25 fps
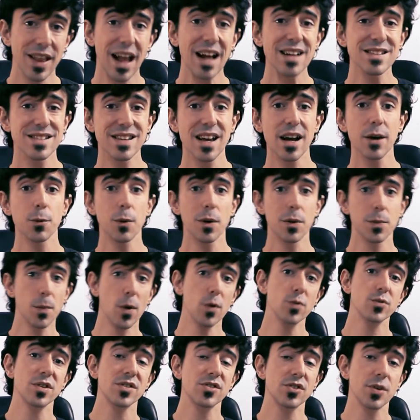with that said, what
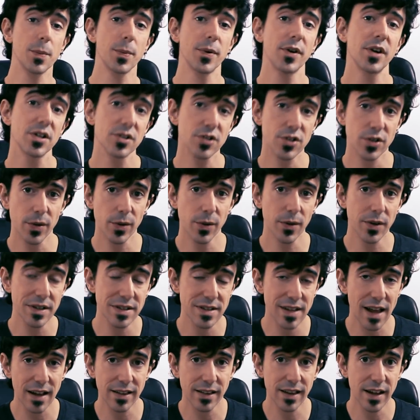most entrepreneurs do
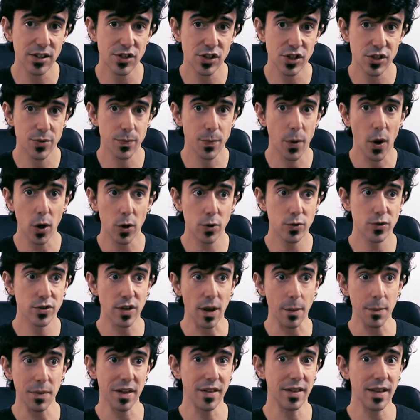is that they just post
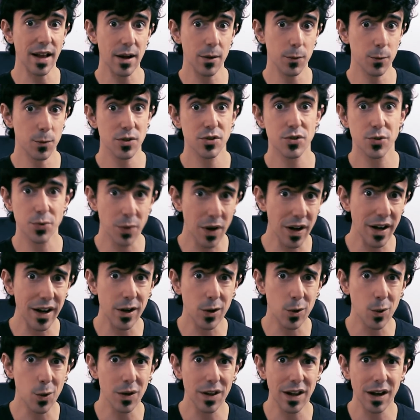something that was really
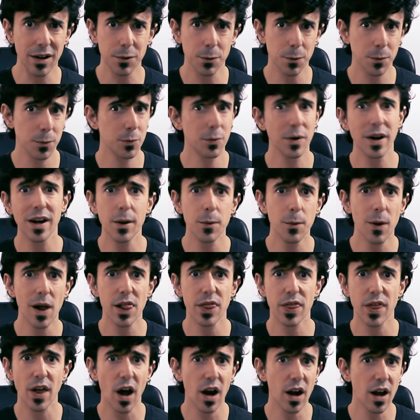cool and really
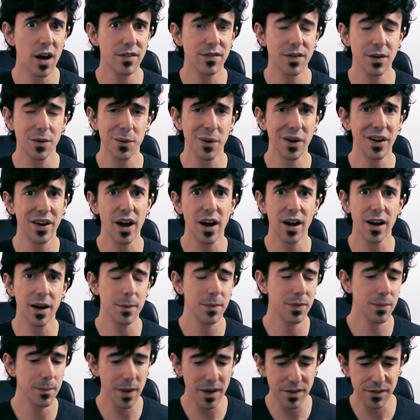well thought of and whatnot,
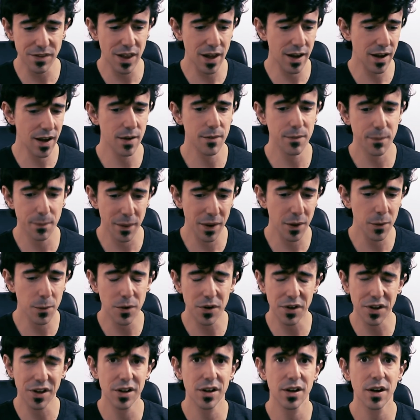and maybe they have been
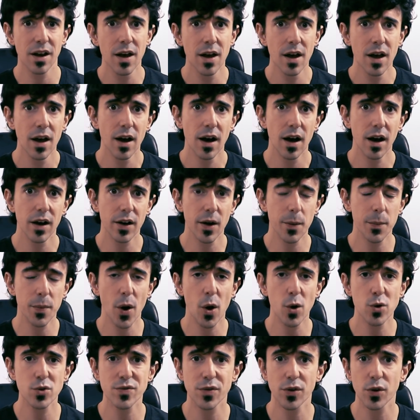working on a
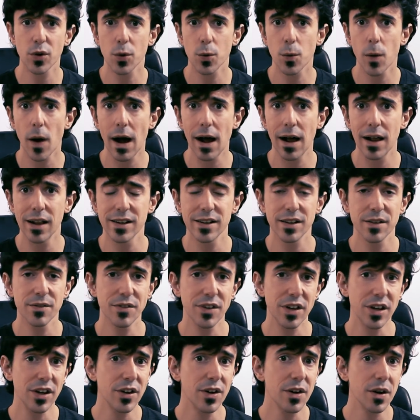post for a while, on a
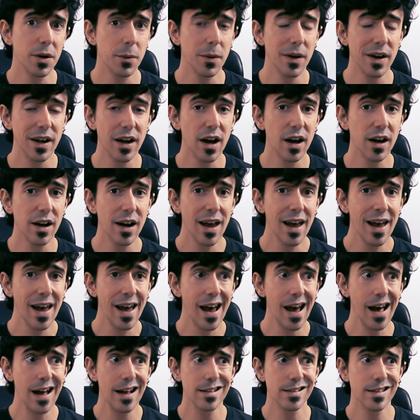video and whatnot,
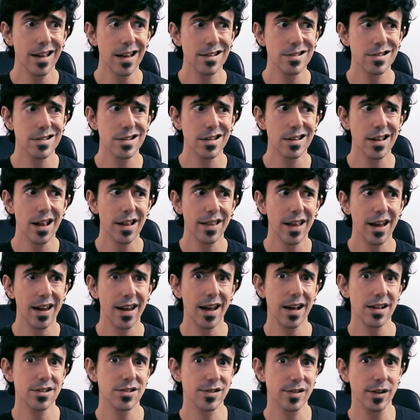and they see that they
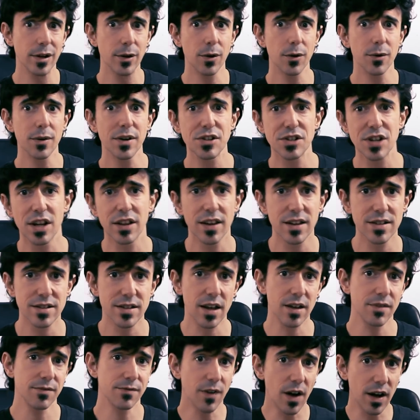get zero reach and they
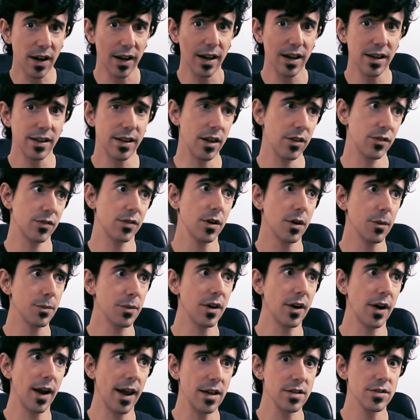say, fuck it, they throw up
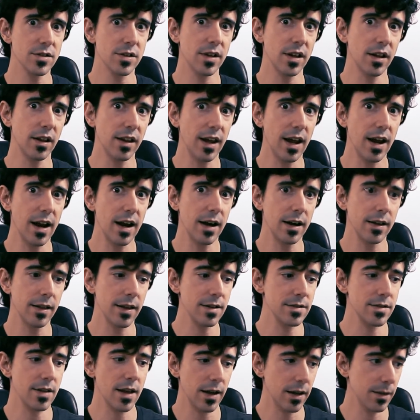their hands in the air and
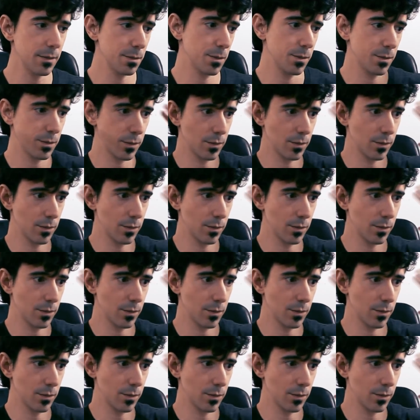they say,